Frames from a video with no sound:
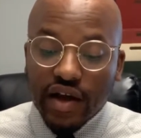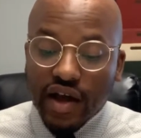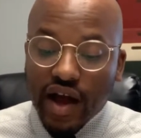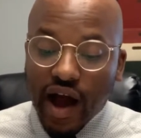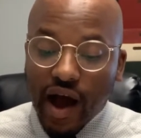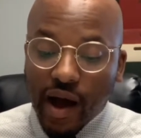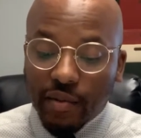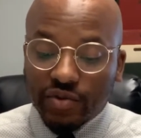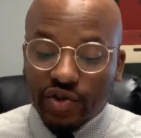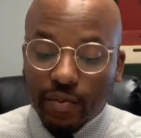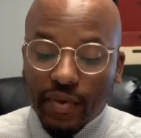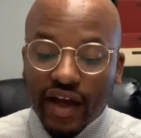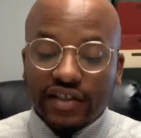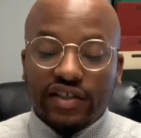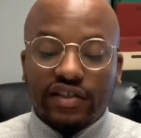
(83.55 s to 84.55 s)
So
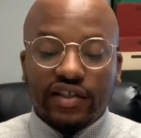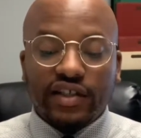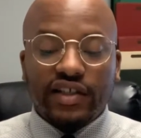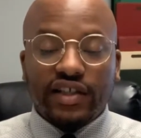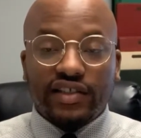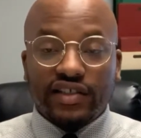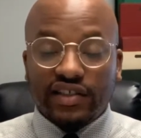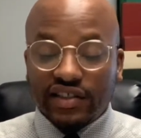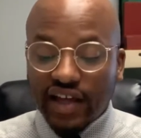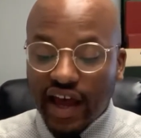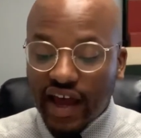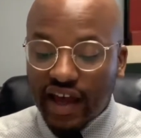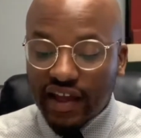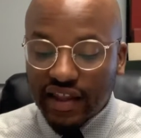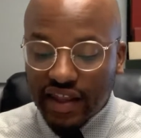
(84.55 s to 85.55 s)
basically, this is
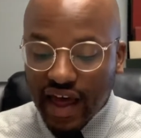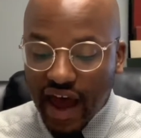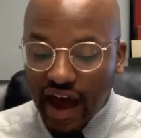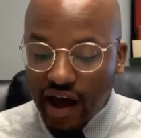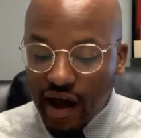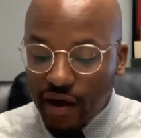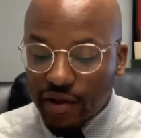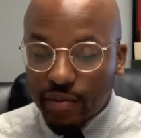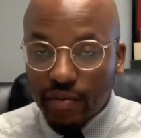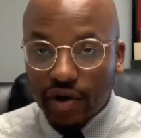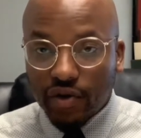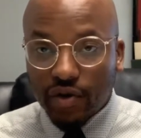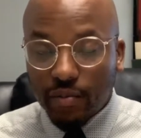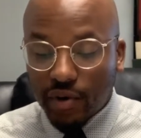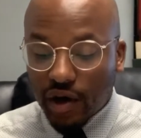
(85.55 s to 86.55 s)
saying that the
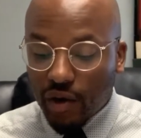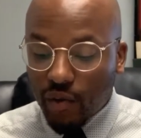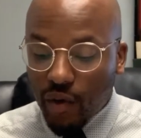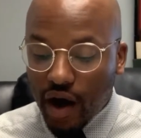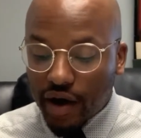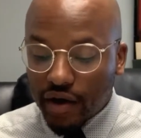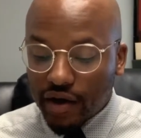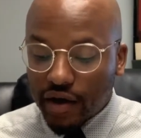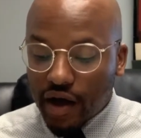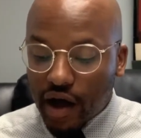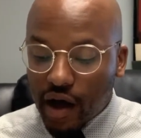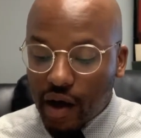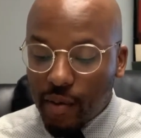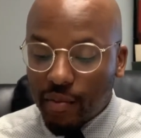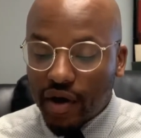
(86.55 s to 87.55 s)
Medical
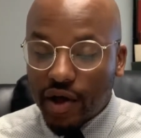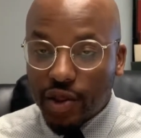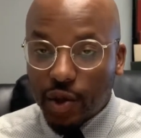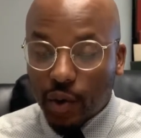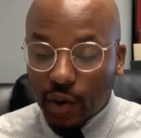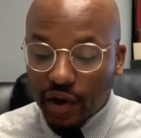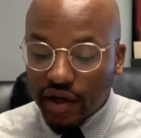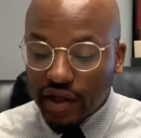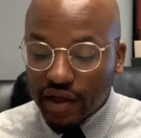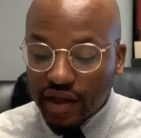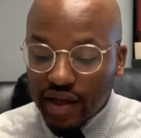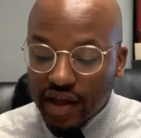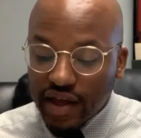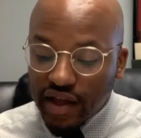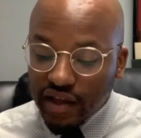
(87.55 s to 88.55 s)
Marijuana Authority
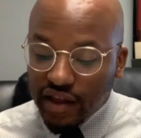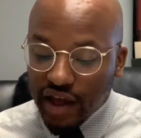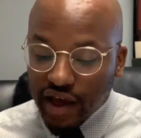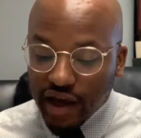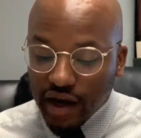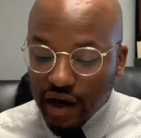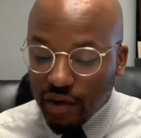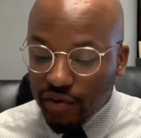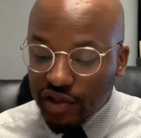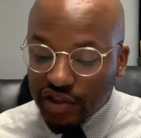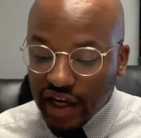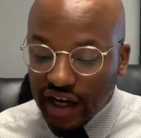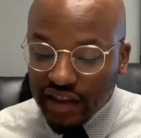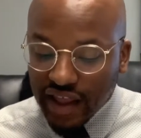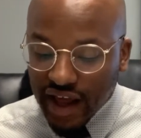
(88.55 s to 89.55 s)
can
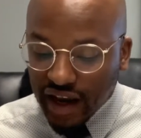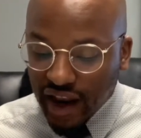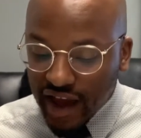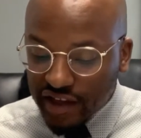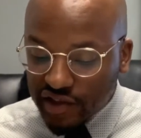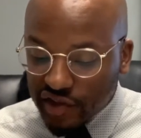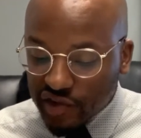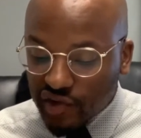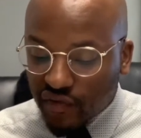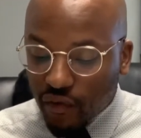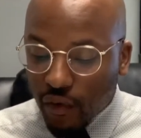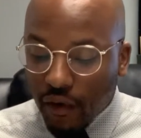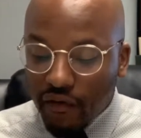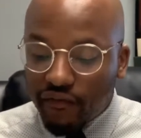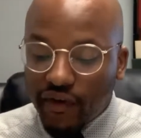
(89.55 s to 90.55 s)
reject that license
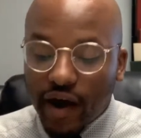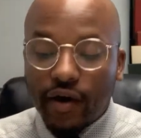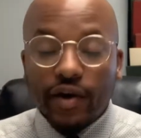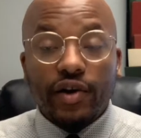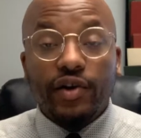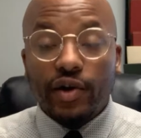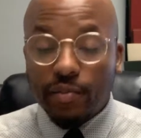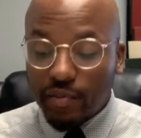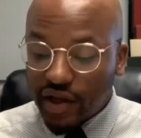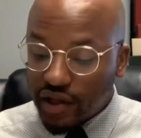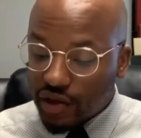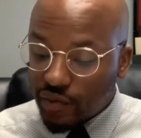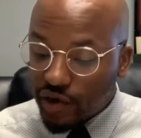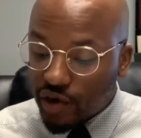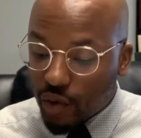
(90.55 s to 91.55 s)
for failure to meet
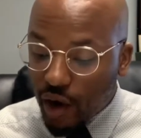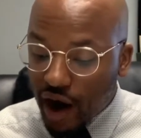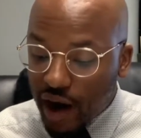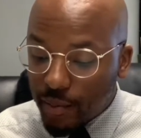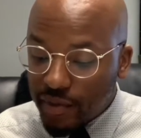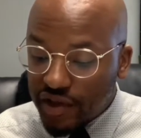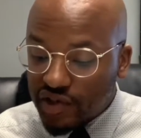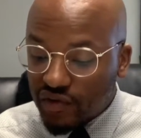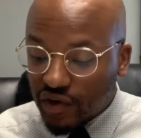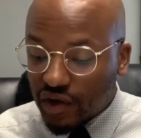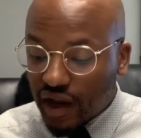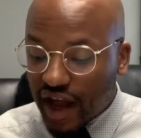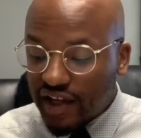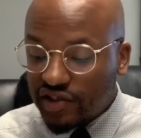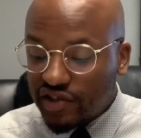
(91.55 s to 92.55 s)
the requirements for
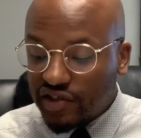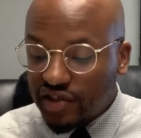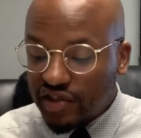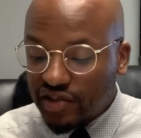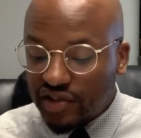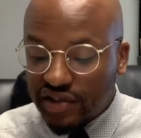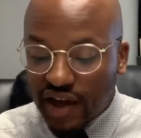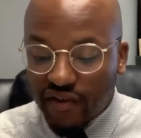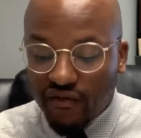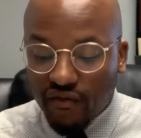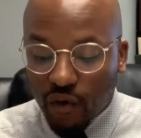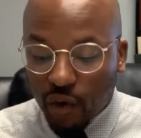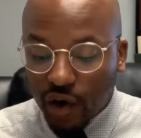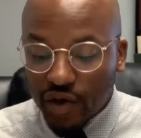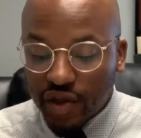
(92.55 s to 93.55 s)
licensing set
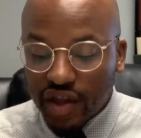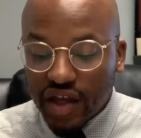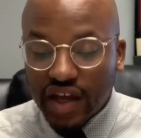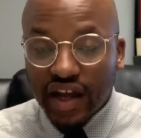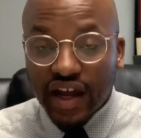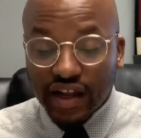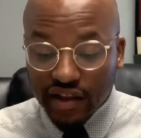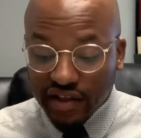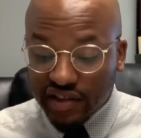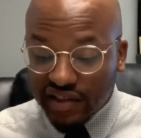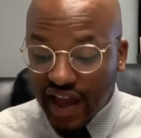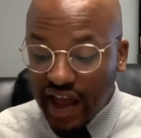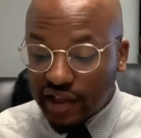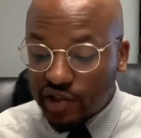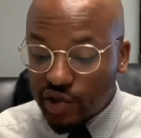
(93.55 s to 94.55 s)
forth in the
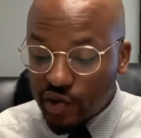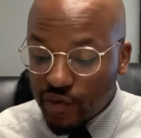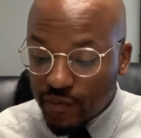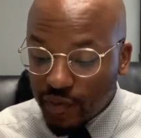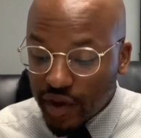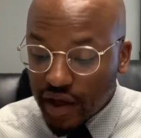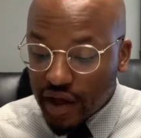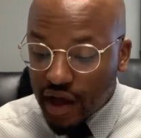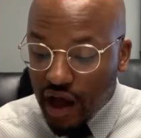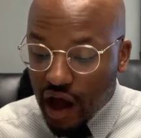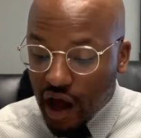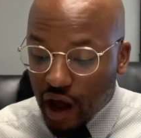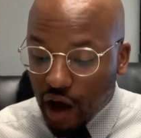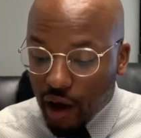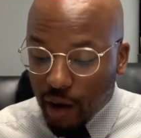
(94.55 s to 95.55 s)
statute,
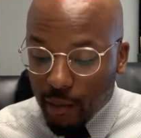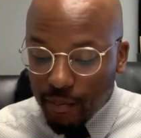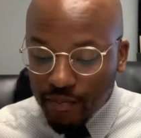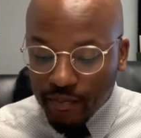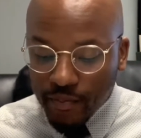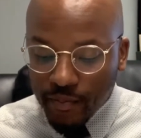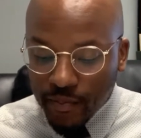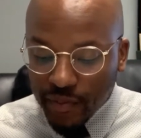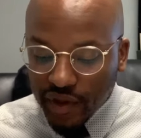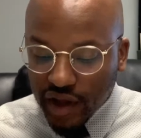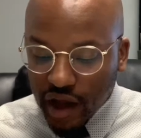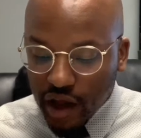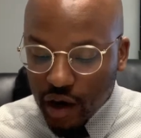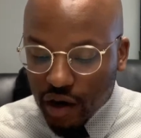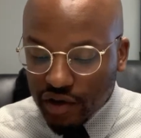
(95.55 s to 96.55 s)

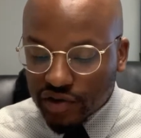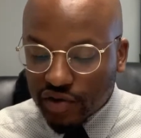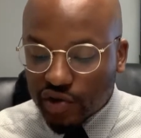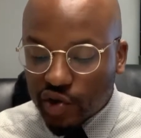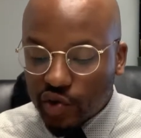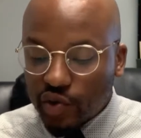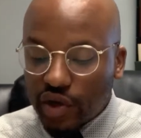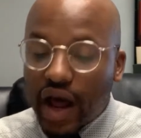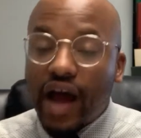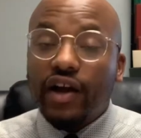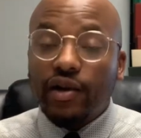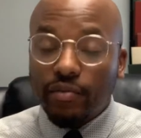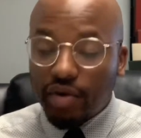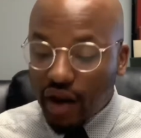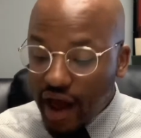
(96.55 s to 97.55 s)
and also, too,
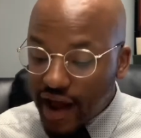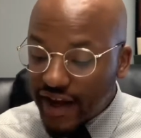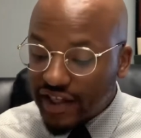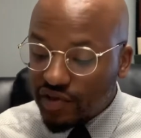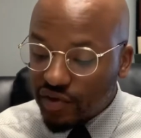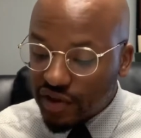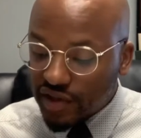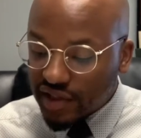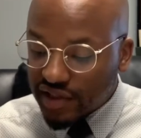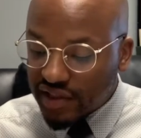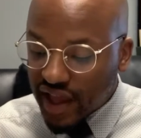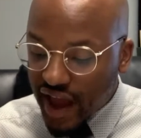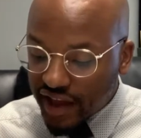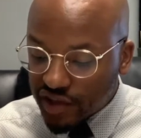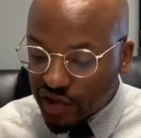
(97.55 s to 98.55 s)
non-compliance with the
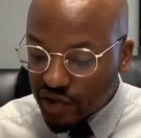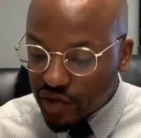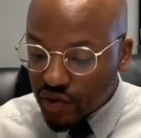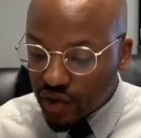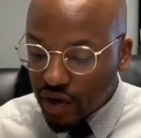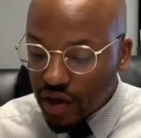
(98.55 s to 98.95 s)
statute,